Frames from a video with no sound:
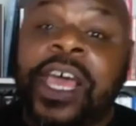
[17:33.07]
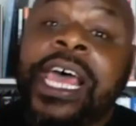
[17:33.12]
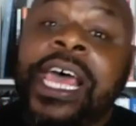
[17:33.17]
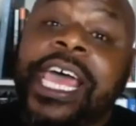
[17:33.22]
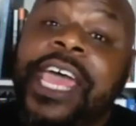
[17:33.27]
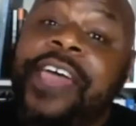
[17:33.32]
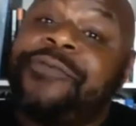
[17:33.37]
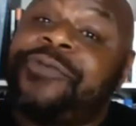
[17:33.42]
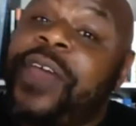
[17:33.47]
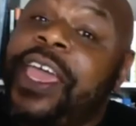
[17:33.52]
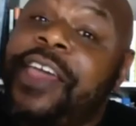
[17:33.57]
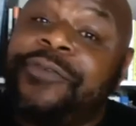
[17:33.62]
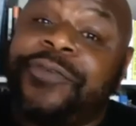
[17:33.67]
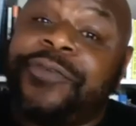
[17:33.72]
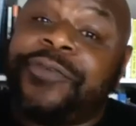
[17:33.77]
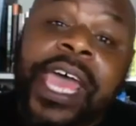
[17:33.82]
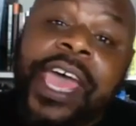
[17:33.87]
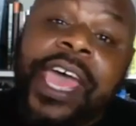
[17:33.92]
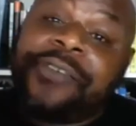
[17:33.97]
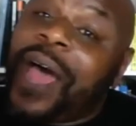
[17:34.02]

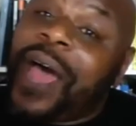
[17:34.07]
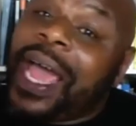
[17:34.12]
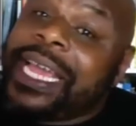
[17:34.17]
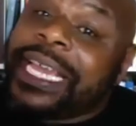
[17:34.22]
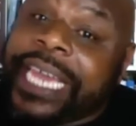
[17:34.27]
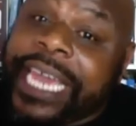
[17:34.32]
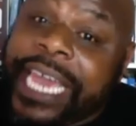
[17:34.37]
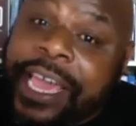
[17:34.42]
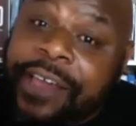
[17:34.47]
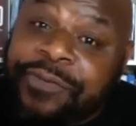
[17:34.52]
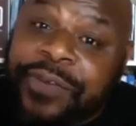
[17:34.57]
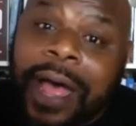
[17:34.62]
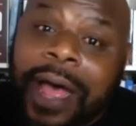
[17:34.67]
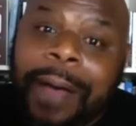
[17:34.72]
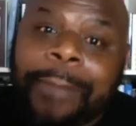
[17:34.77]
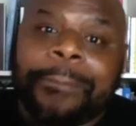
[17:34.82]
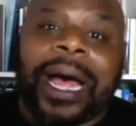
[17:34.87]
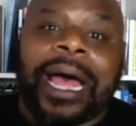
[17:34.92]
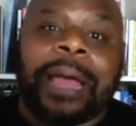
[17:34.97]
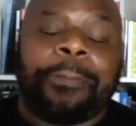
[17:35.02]
If I give up
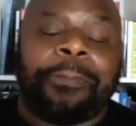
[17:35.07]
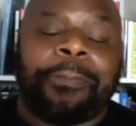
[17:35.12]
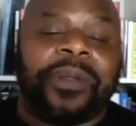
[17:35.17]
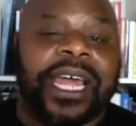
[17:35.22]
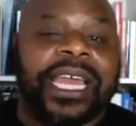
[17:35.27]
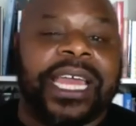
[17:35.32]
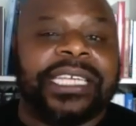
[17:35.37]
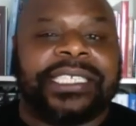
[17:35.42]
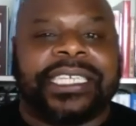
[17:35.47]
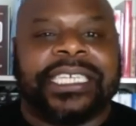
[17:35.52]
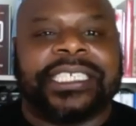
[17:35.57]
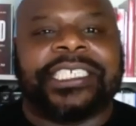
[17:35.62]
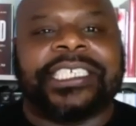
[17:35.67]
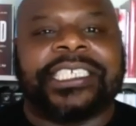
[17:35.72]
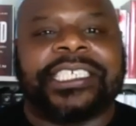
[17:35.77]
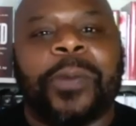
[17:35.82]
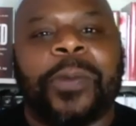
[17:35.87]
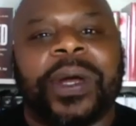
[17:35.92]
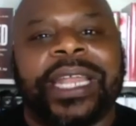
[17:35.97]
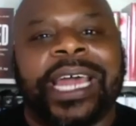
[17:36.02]
my place to
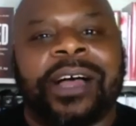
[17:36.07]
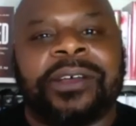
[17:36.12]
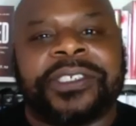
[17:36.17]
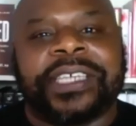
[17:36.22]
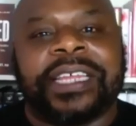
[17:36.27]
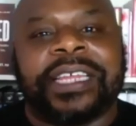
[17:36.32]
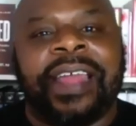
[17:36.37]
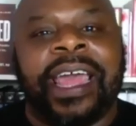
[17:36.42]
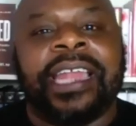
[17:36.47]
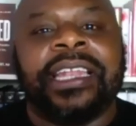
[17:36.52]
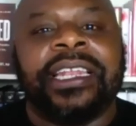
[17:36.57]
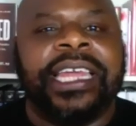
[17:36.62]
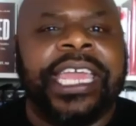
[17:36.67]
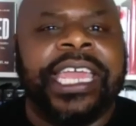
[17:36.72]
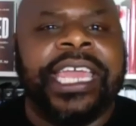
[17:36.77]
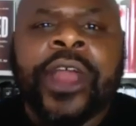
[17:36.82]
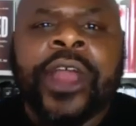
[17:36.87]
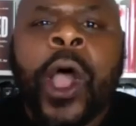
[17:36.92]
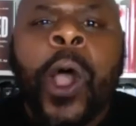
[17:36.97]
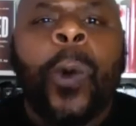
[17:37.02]
someone else and they
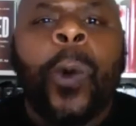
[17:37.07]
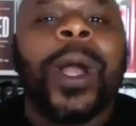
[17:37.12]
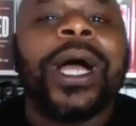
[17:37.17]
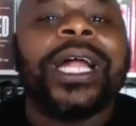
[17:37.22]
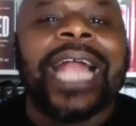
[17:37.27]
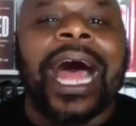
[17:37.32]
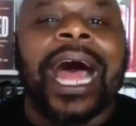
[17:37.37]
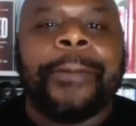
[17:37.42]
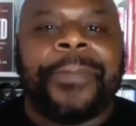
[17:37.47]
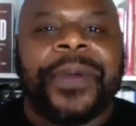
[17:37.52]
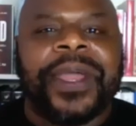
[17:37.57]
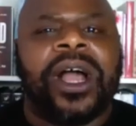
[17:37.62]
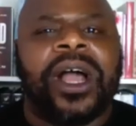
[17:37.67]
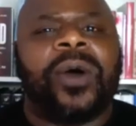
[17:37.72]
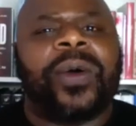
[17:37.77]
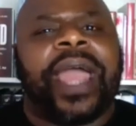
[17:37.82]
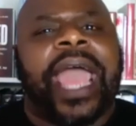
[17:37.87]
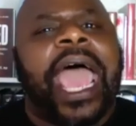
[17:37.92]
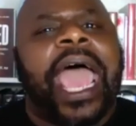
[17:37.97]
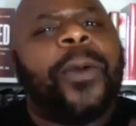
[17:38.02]
leave, will I be
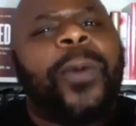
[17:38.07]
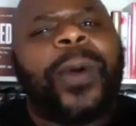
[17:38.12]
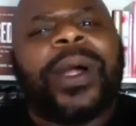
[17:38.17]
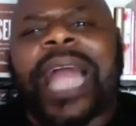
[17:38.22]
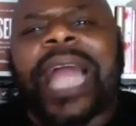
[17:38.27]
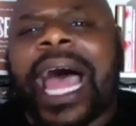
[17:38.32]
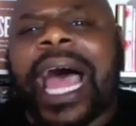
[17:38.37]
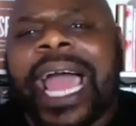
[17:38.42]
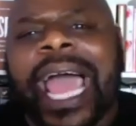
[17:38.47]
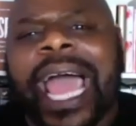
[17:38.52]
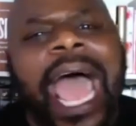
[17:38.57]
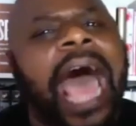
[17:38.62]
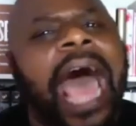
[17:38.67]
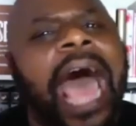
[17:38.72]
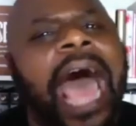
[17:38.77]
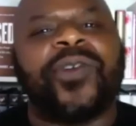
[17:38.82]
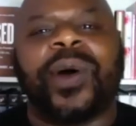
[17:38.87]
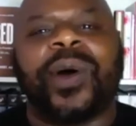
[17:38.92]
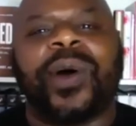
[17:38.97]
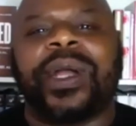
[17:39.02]
okay? Will I
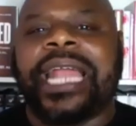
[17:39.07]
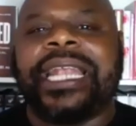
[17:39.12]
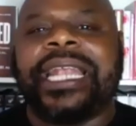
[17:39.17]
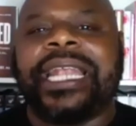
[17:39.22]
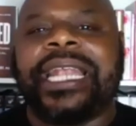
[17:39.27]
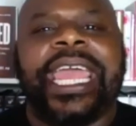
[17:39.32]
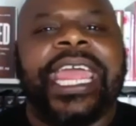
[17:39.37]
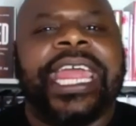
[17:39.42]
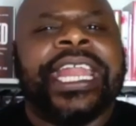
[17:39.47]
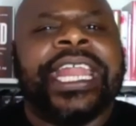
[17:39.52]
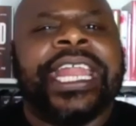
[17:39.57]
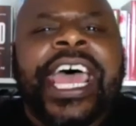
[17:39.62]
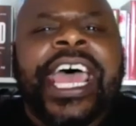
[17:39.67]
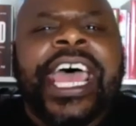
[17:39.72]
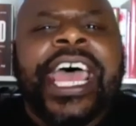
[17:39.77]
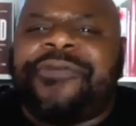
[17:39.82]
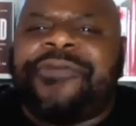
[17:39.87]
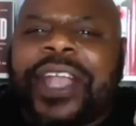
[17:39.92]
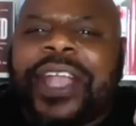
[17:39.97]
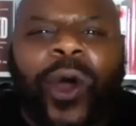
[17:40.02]
have what I need
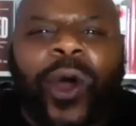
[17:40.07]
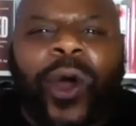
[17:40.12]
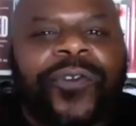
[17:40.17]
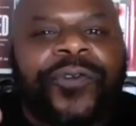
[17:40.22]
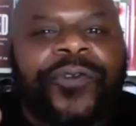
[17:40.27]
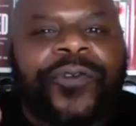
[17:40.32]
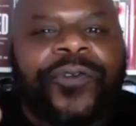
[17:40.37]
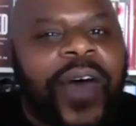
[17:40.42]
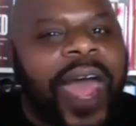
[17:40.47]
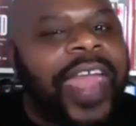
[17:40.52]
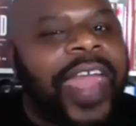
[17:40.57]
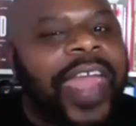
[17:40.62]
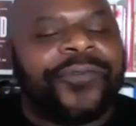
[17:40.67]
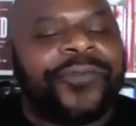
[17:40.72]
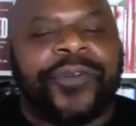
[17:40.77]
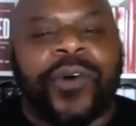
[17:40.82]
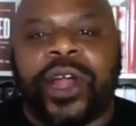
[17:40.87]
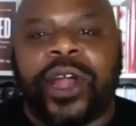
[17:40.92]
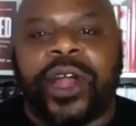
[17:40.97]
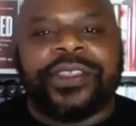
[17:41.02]
if I don't fight
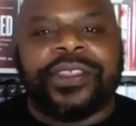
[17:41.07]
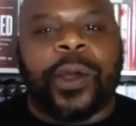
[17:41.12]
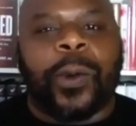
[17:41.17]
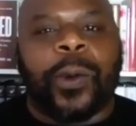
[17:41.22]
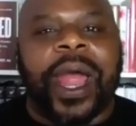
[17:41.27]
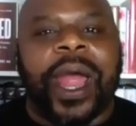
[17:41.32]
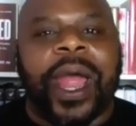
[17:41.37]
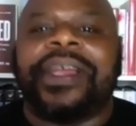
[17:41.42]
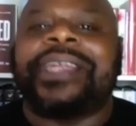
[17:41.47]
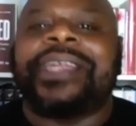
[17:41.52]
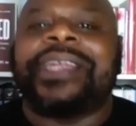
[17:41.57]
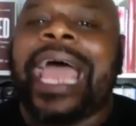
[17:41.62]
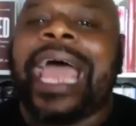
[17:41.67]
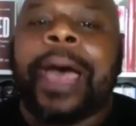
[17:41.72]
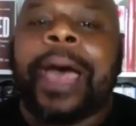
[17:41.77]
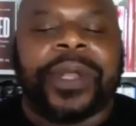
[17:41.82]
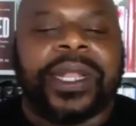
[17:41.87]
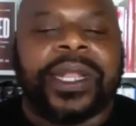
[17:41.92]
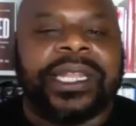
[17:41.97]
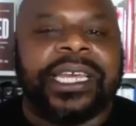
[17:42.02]
for it in the way that
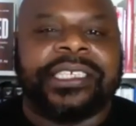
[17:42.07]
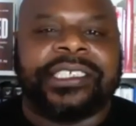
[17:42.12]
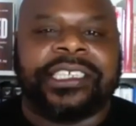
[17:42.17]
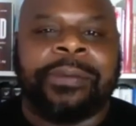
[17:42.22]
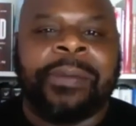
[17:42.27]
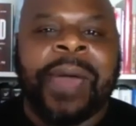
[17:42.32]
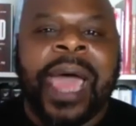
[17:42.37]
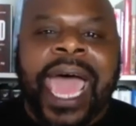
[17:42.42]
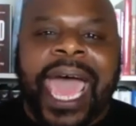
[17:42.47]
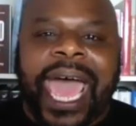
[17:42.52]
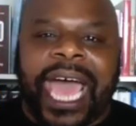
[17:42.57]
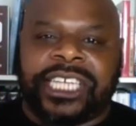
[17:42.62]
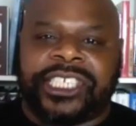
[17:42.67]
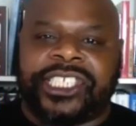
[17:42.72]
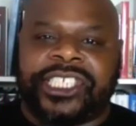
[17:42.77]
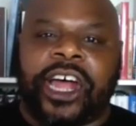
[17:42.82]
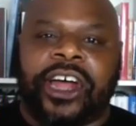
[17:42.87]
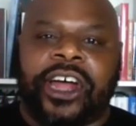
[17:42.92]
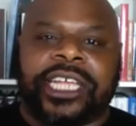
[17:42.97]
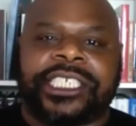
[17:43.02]
capitalism has
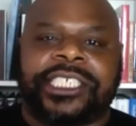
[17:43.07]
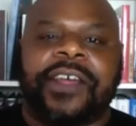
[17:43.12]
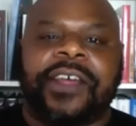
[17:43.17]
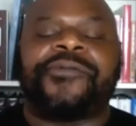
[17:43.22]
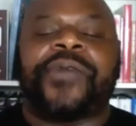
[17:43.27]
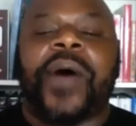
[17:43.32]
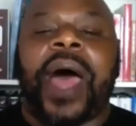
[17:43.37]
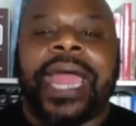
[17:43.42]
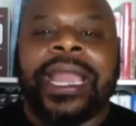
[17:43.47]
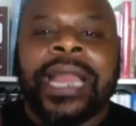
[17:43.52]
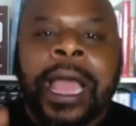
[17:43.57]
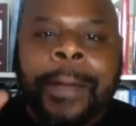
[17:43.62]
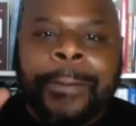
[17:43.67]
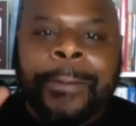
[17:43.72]
taught us to fight?